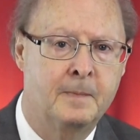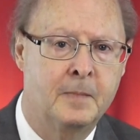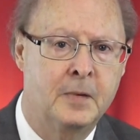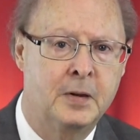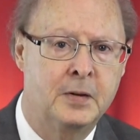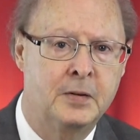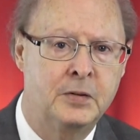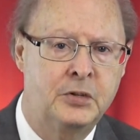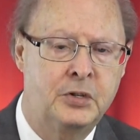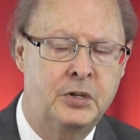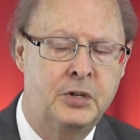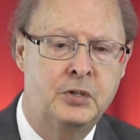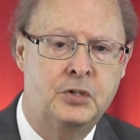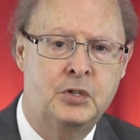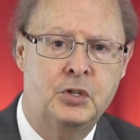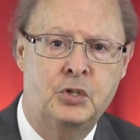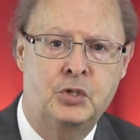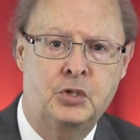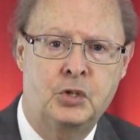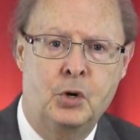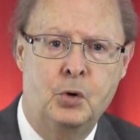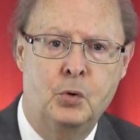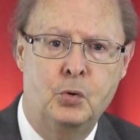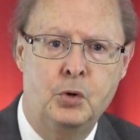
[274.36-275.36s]
Since it's
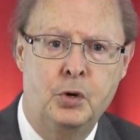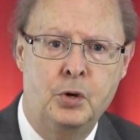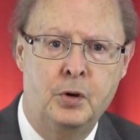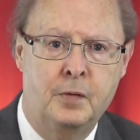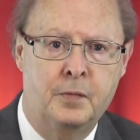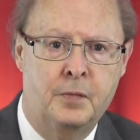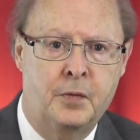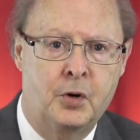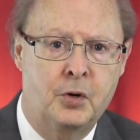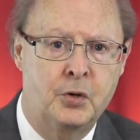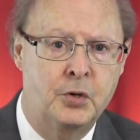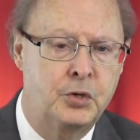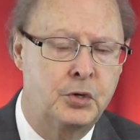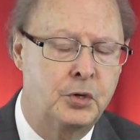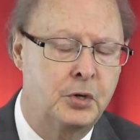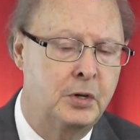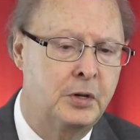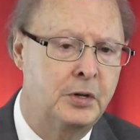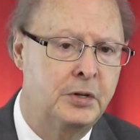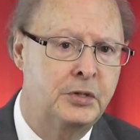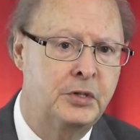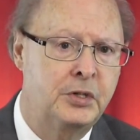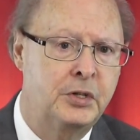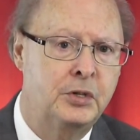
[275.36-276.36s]
so universal
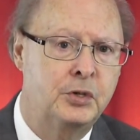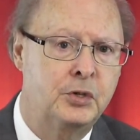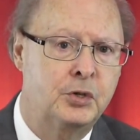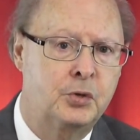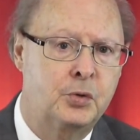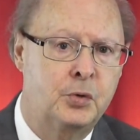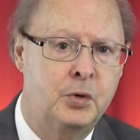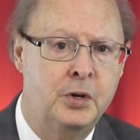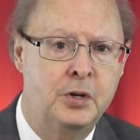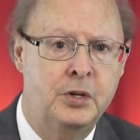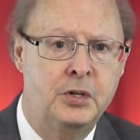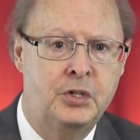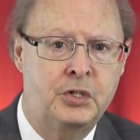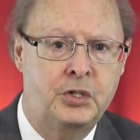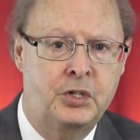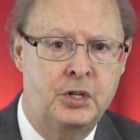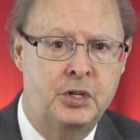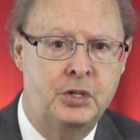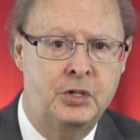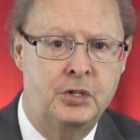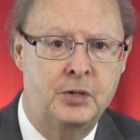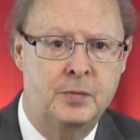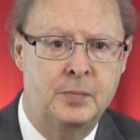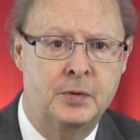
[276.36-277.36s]
and since
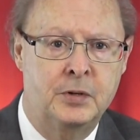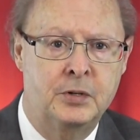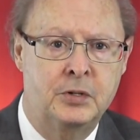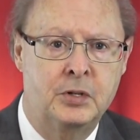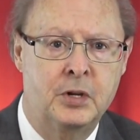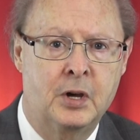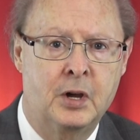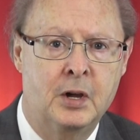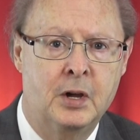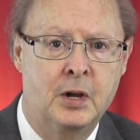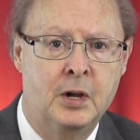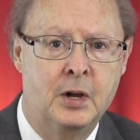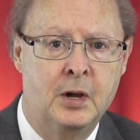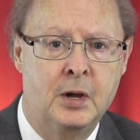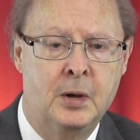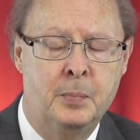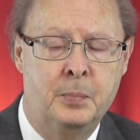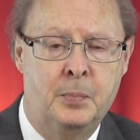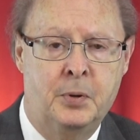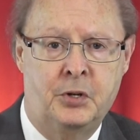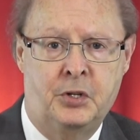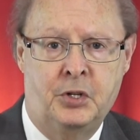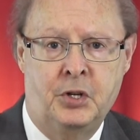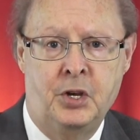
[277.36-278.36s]
criticism is
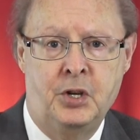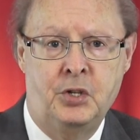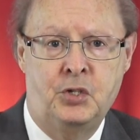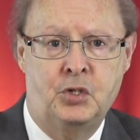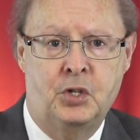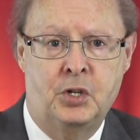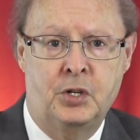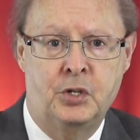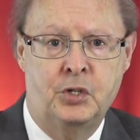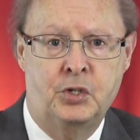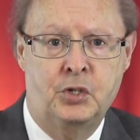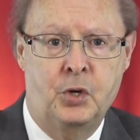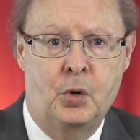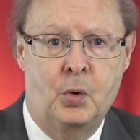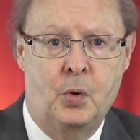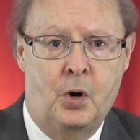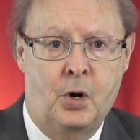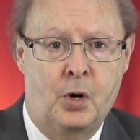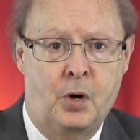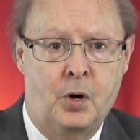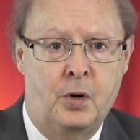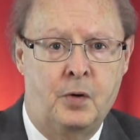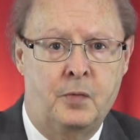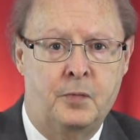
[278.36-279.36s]
potentially so
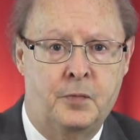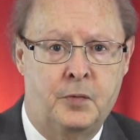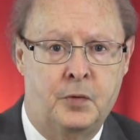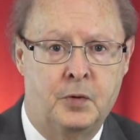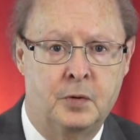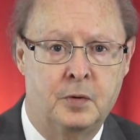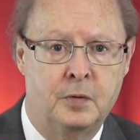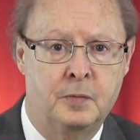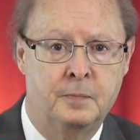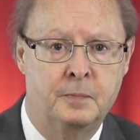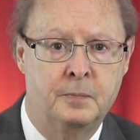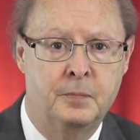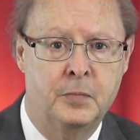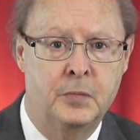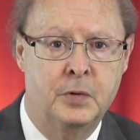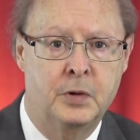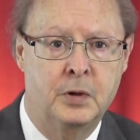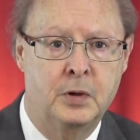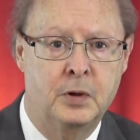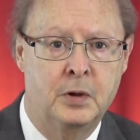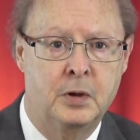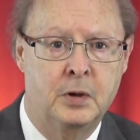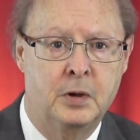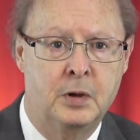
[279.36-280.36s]
hurtful,
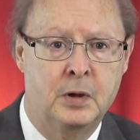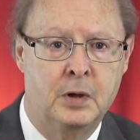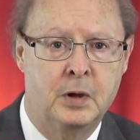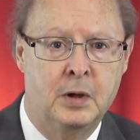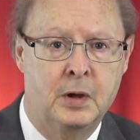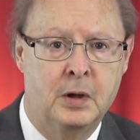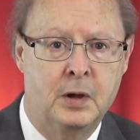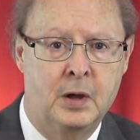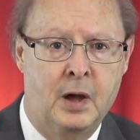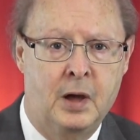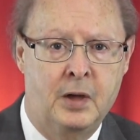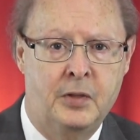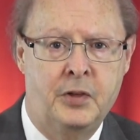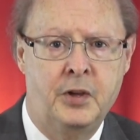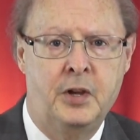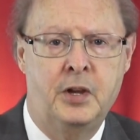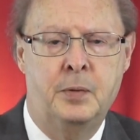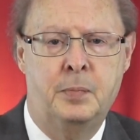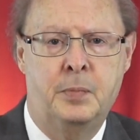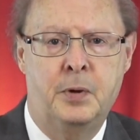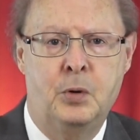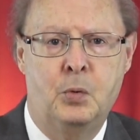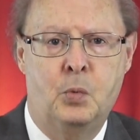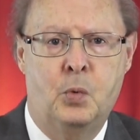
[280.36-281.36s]
I think it'd
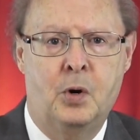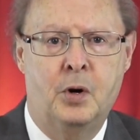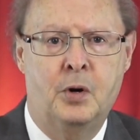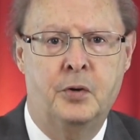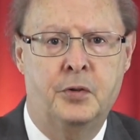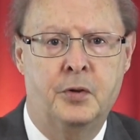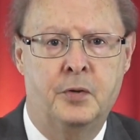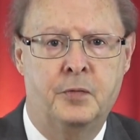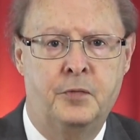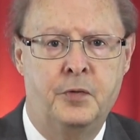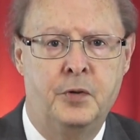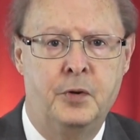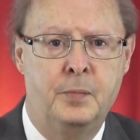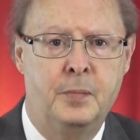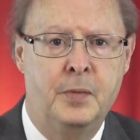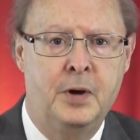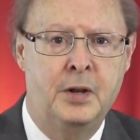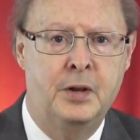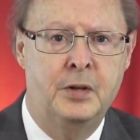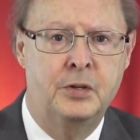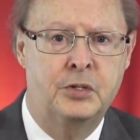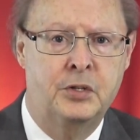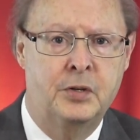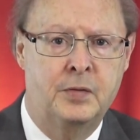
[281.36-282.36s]
be worth a few
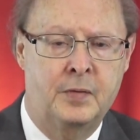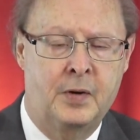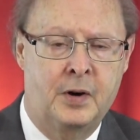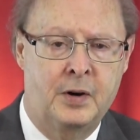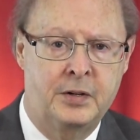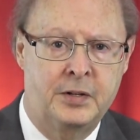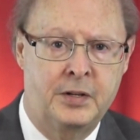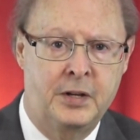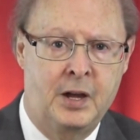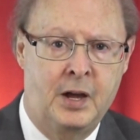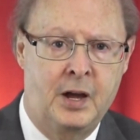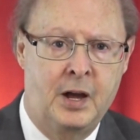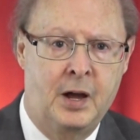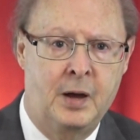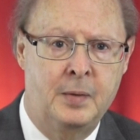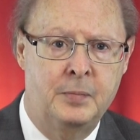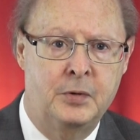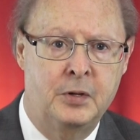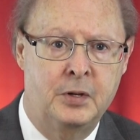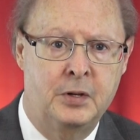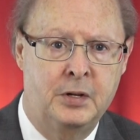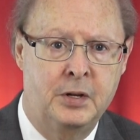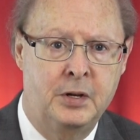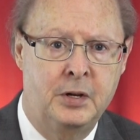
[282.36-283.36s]
minutes of our time to
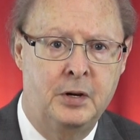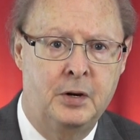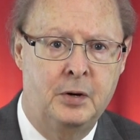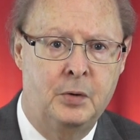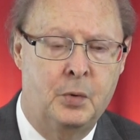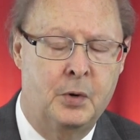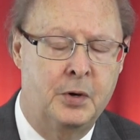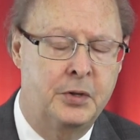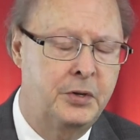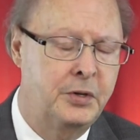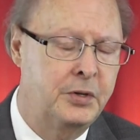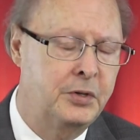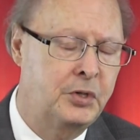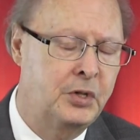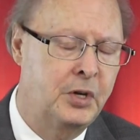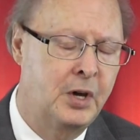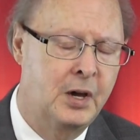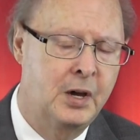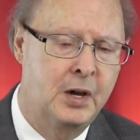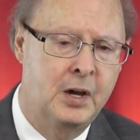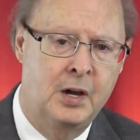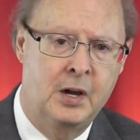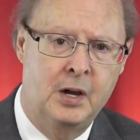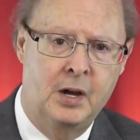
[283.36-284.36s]
deal with this
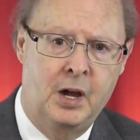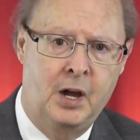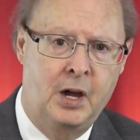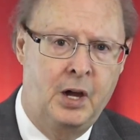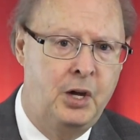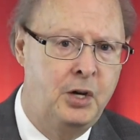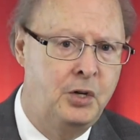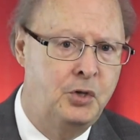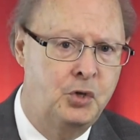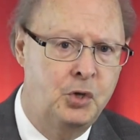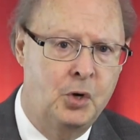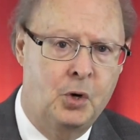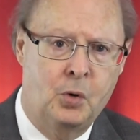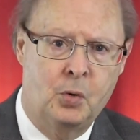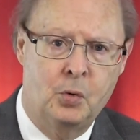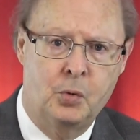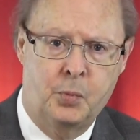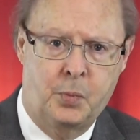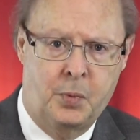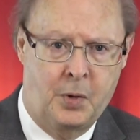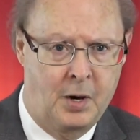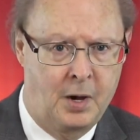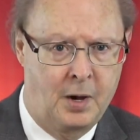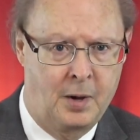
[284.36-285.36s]
age-old
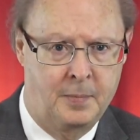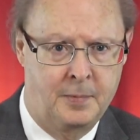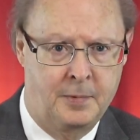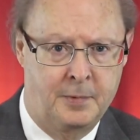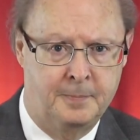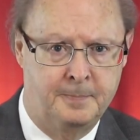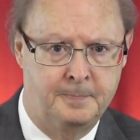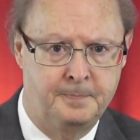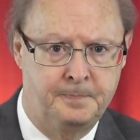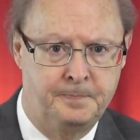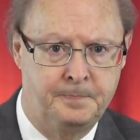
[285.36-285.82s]
problem.